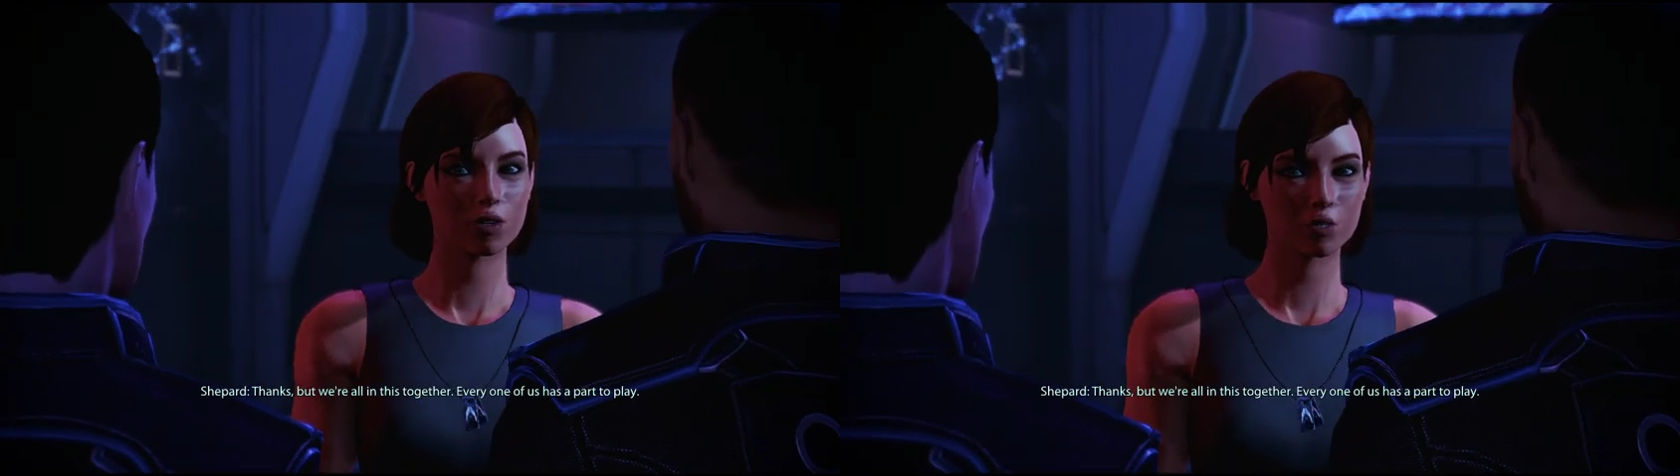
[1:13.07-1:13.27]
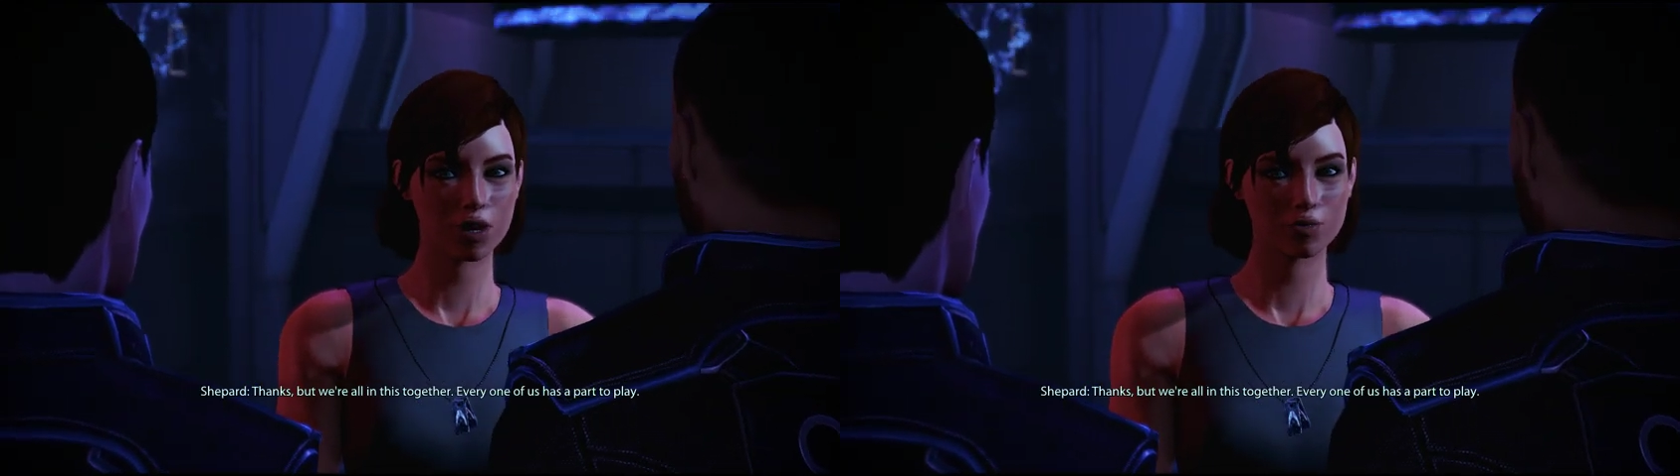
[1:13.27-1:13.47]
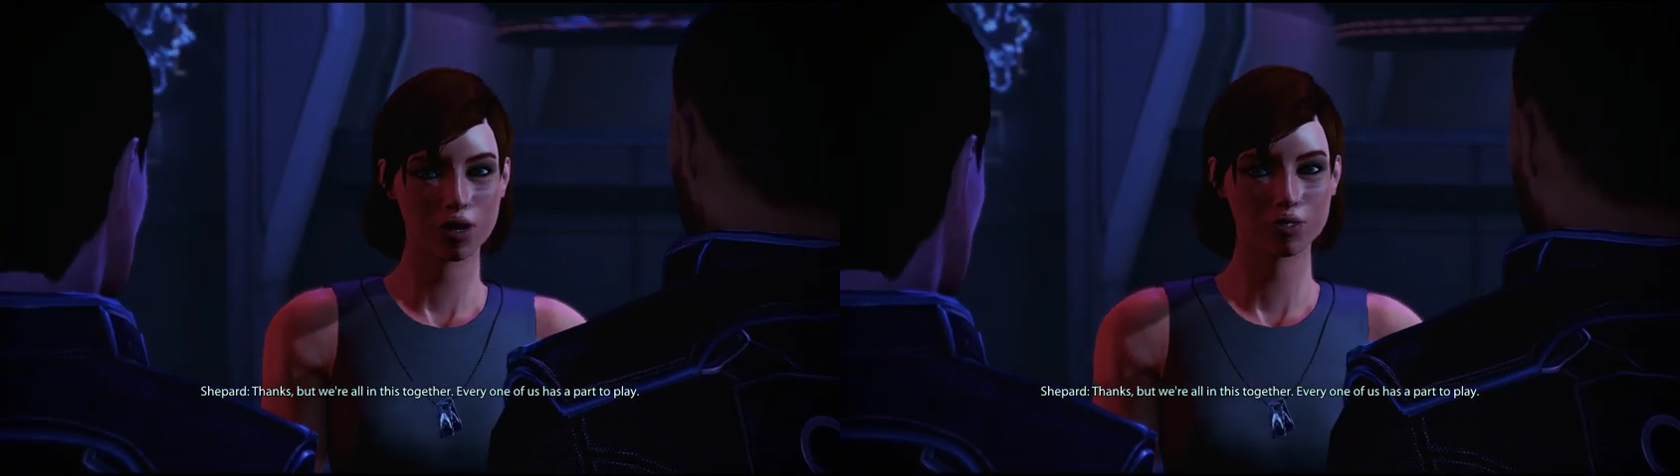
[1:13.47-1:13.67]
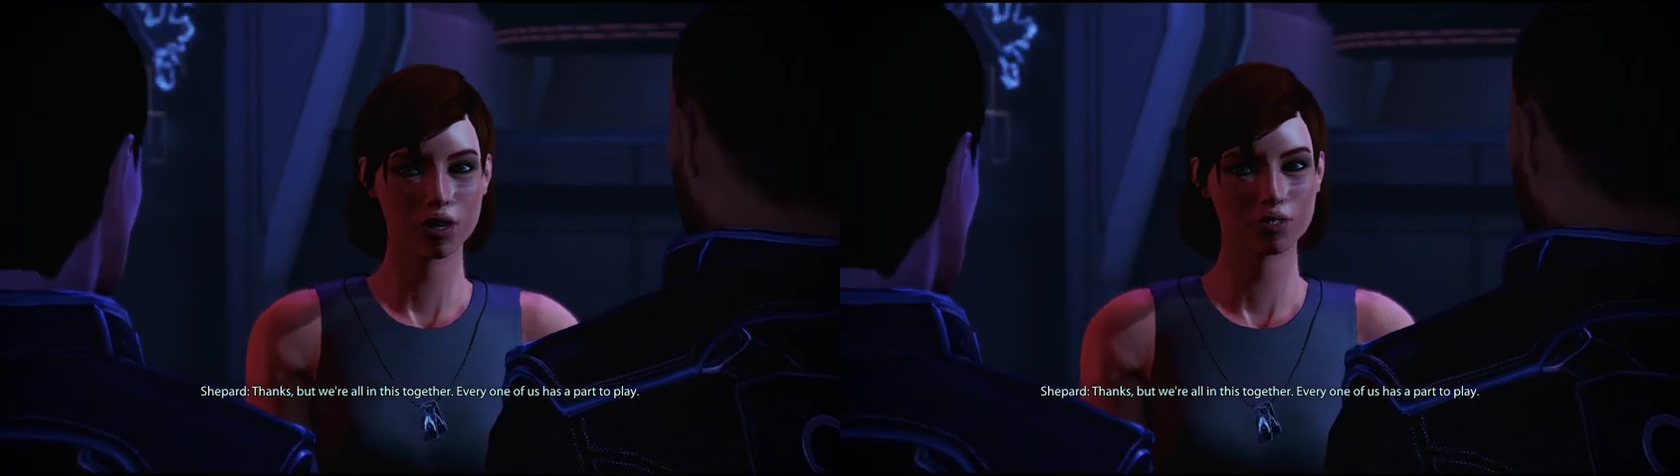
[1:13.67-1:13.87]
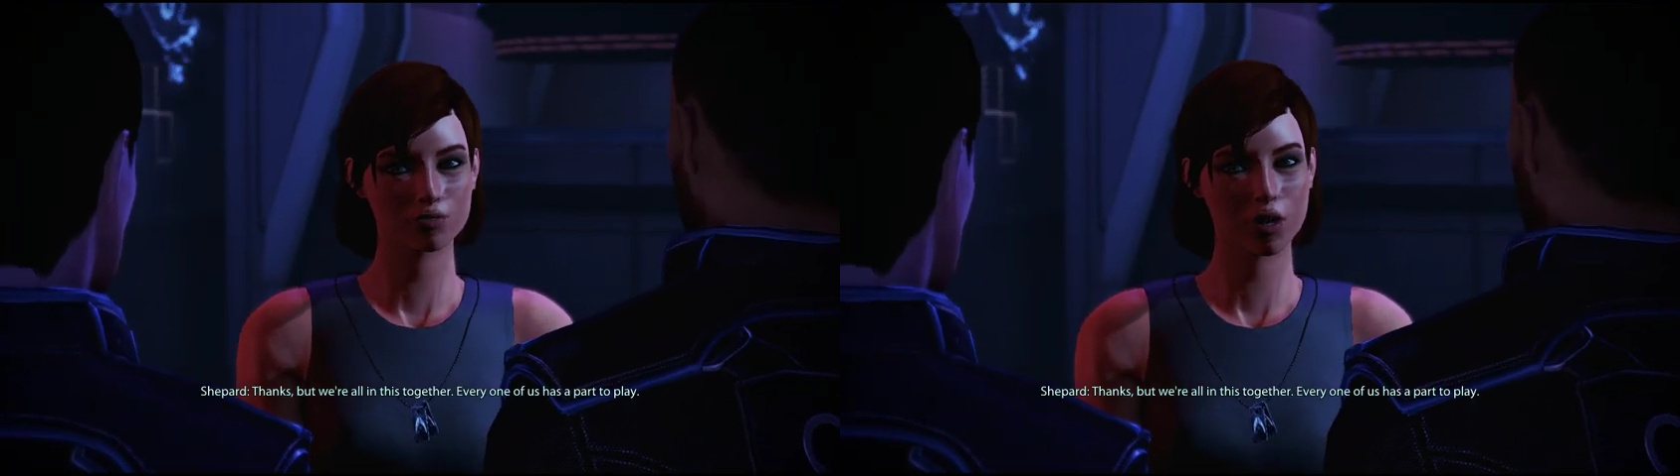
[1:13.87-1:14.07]
Every one of
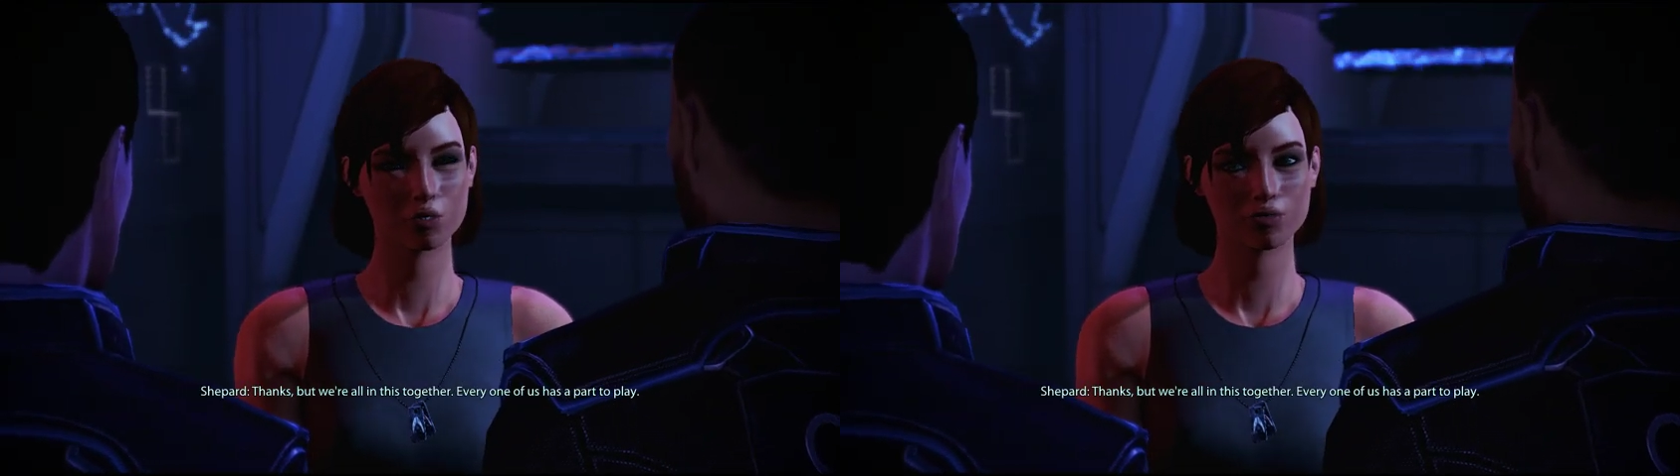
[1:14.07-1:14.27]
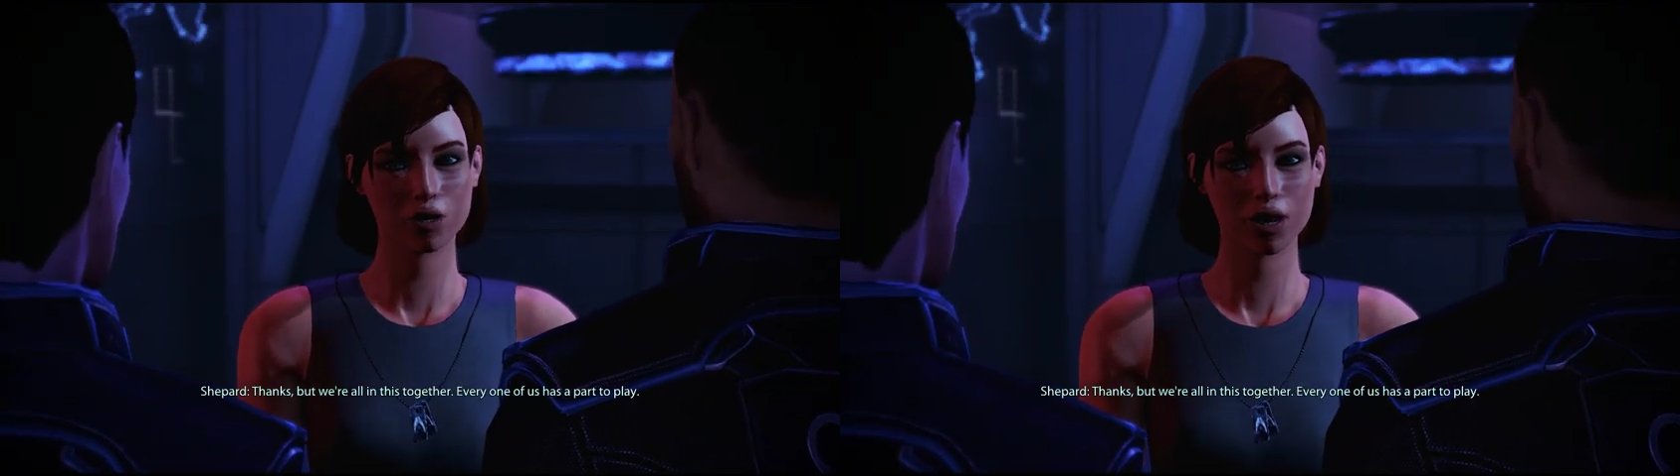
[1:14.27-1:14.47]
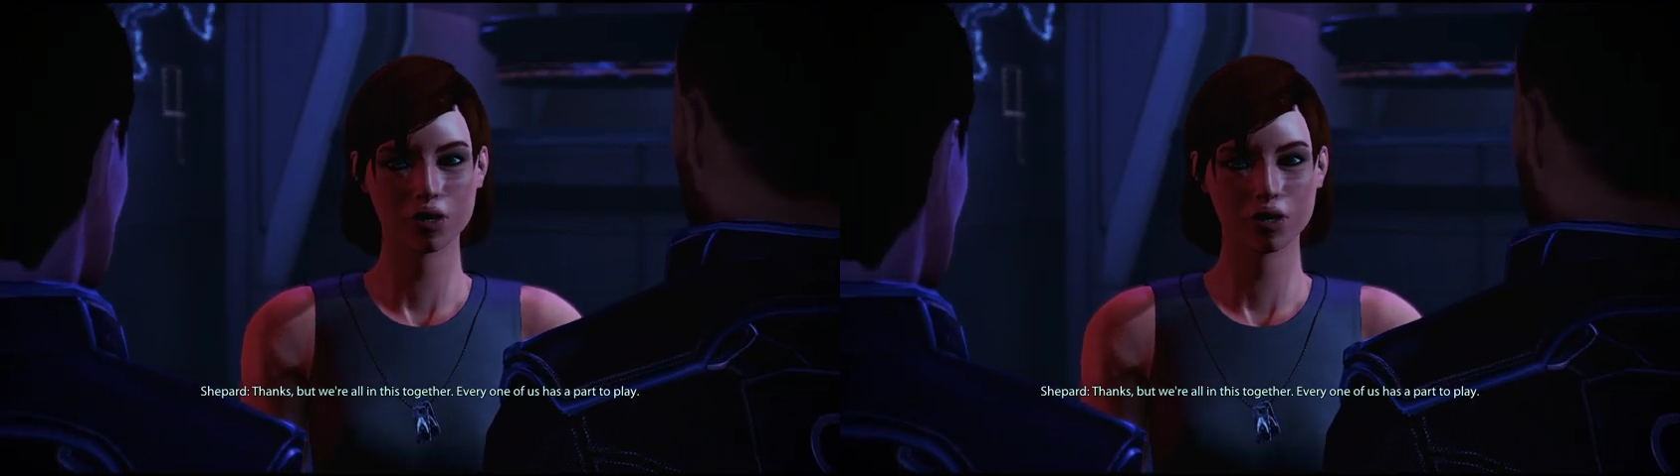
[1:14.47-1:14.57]
us has a part to